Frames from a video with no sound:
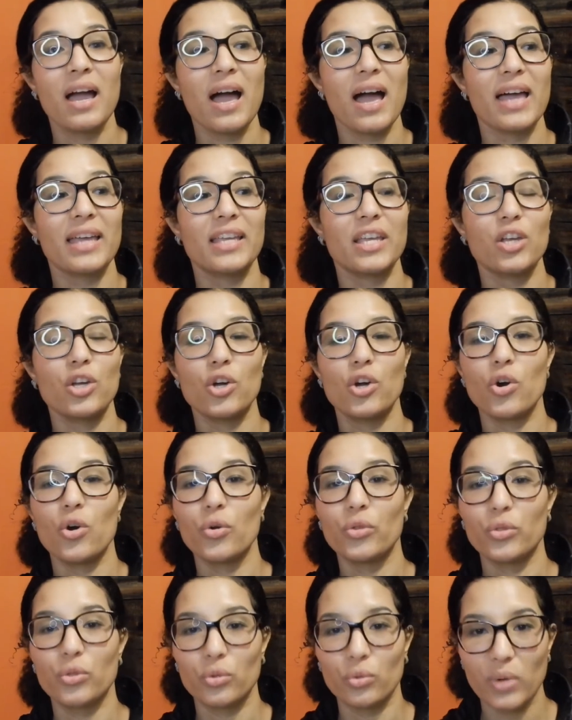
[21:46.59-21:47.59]
I can
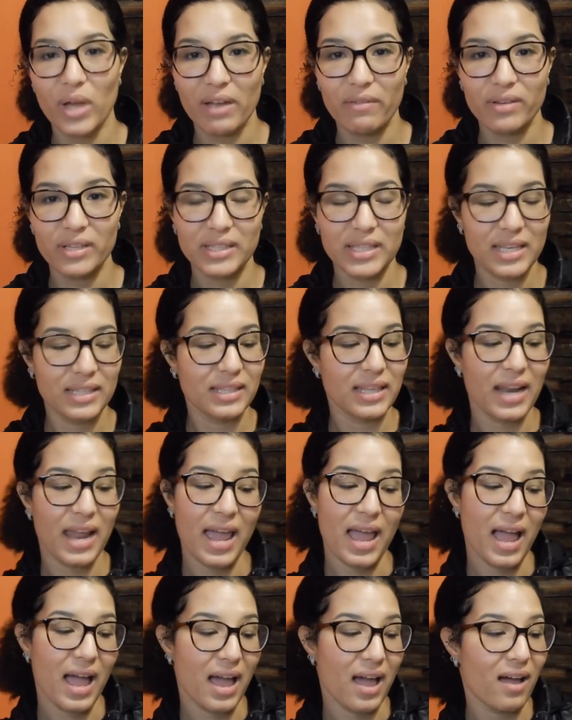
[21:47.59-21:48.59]
go through everything that
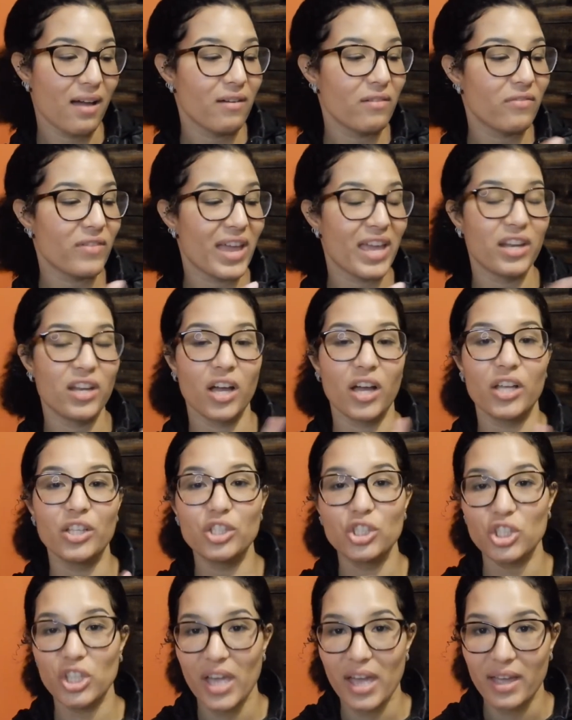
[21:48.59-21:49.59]
I have and
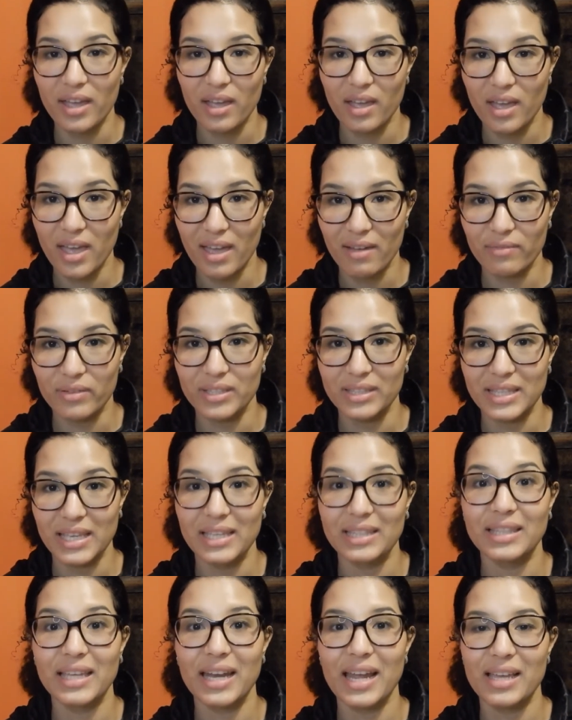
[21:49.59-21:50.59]
uncheck
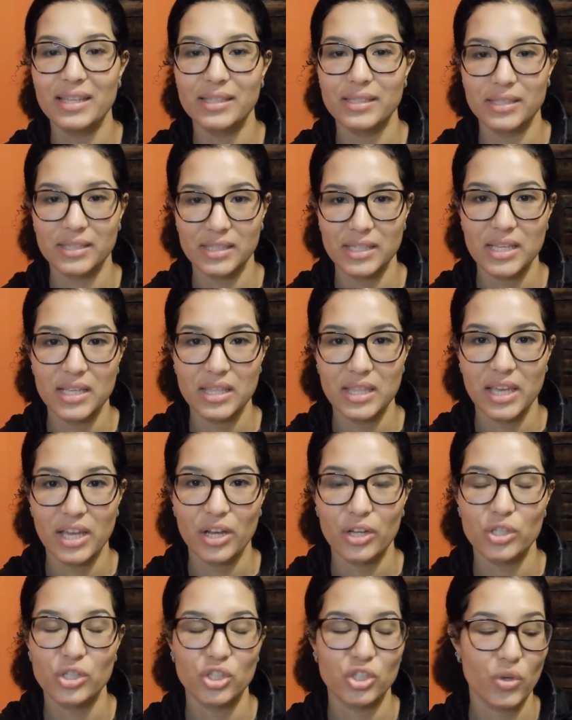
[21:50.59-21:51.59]
everything that I see
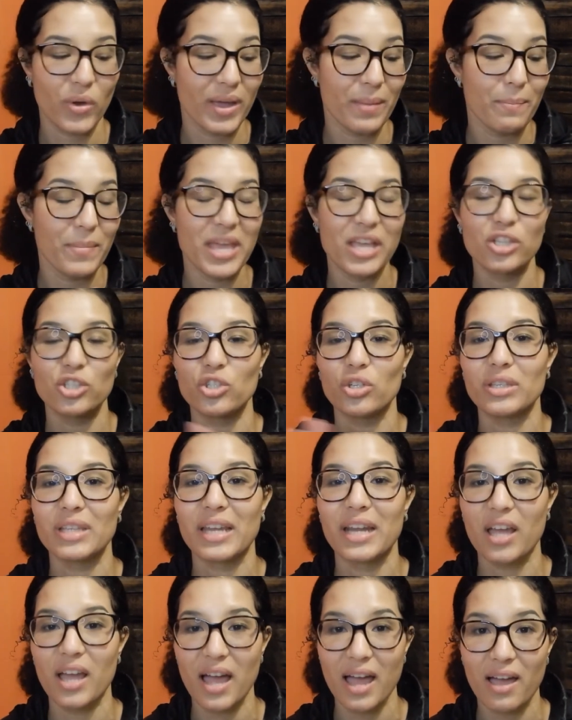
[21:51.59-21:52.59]
there, so I make sure
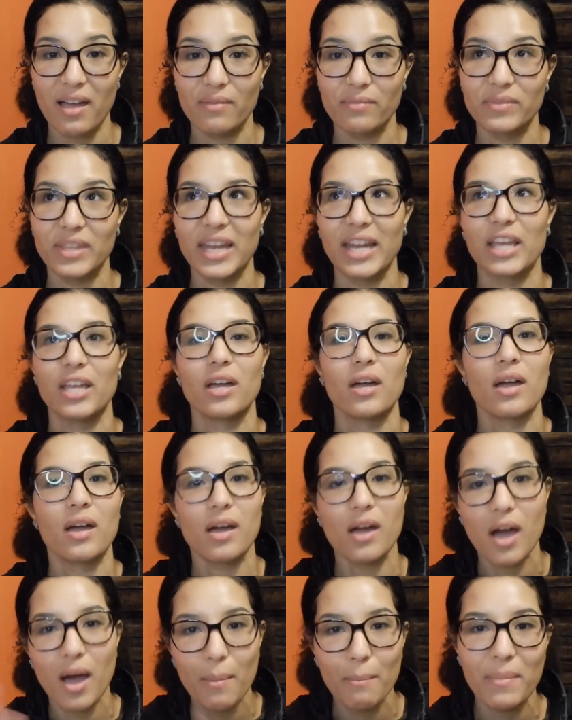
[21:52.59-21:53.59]
that I
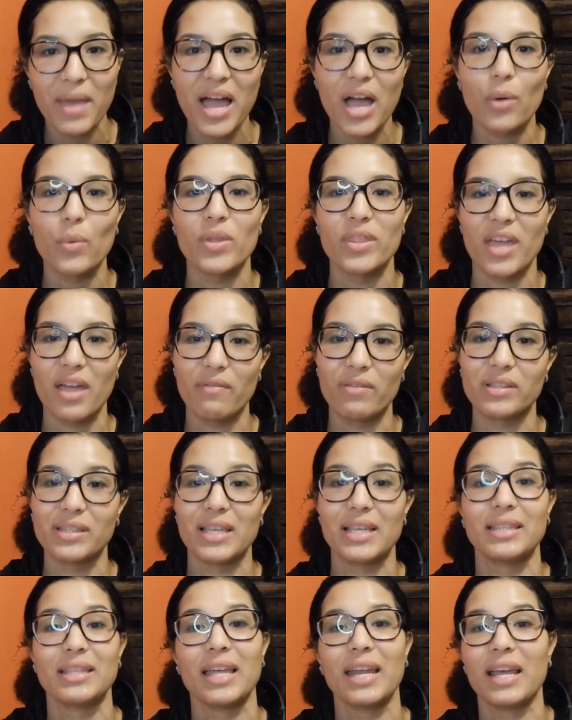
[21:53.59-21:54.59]
come back with
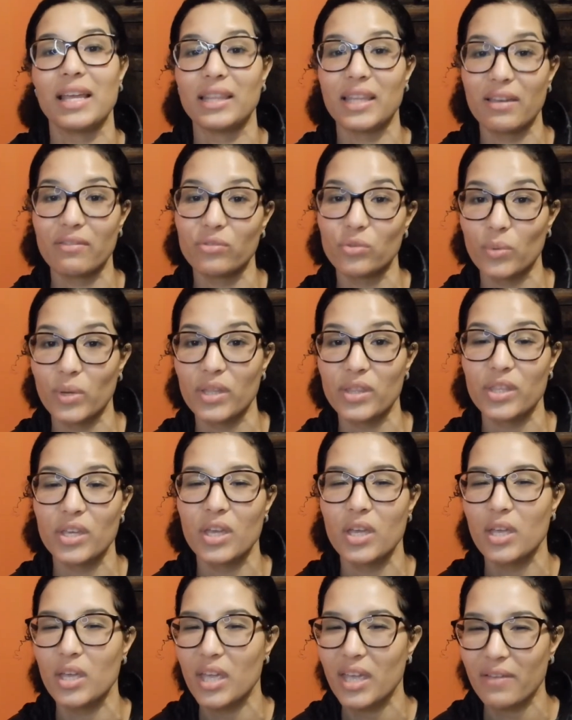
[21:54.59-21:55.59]
everything that I left with,
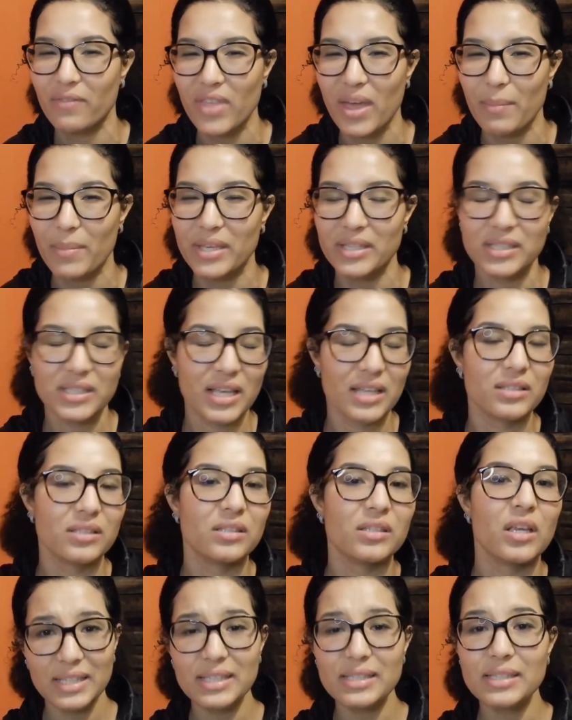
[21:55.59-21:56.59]
if that makes
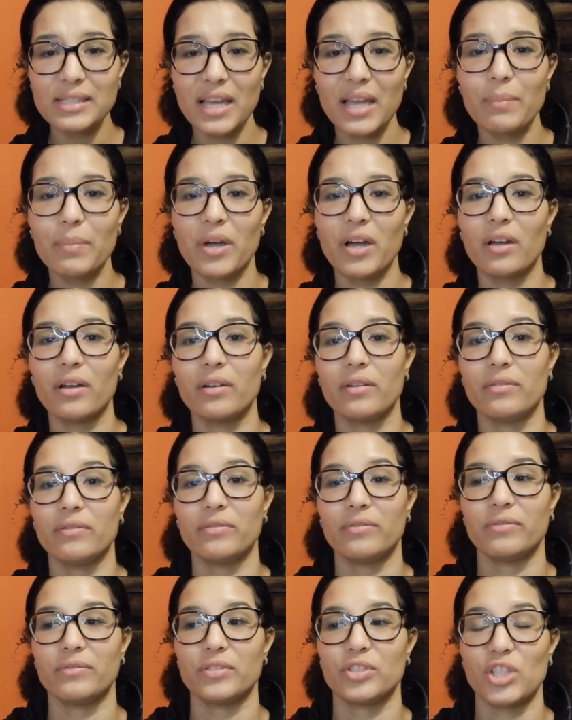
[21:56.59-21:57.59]
sense. These type
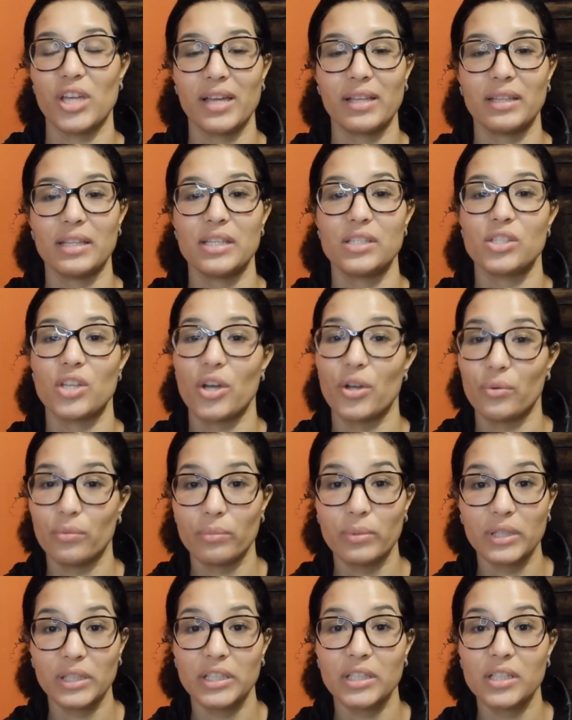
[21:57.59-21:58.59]
of checklists are
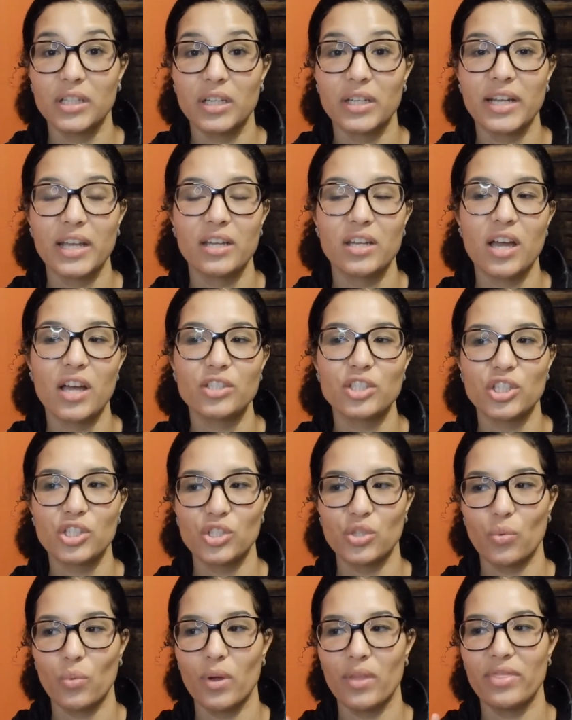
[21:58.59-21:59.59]
really good, and not just
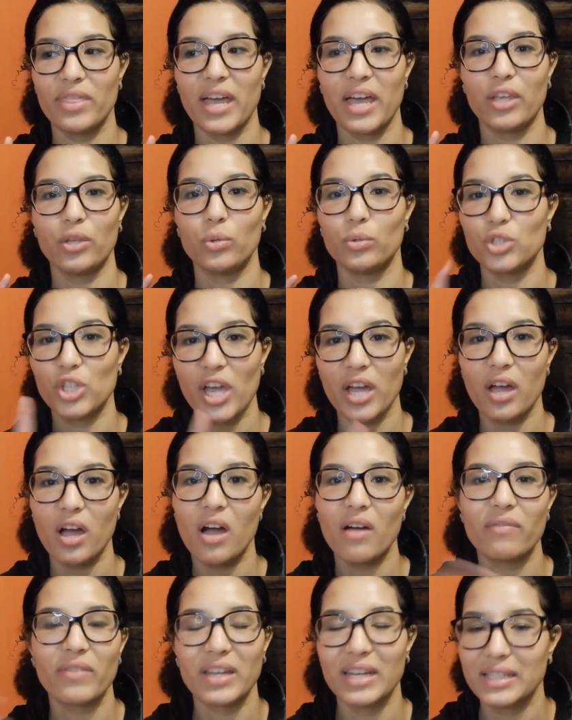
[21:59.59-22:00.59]
the one that you check
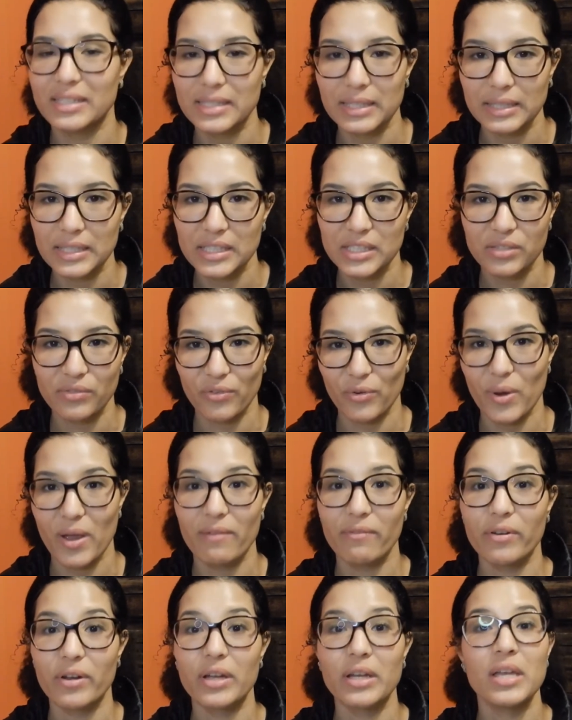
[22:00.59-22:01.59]
off and it deletes
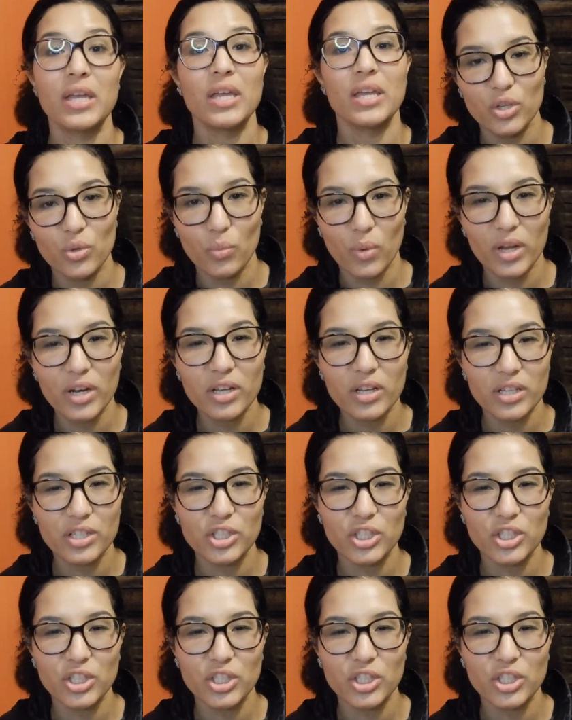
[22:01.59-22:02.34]
forever. You want a good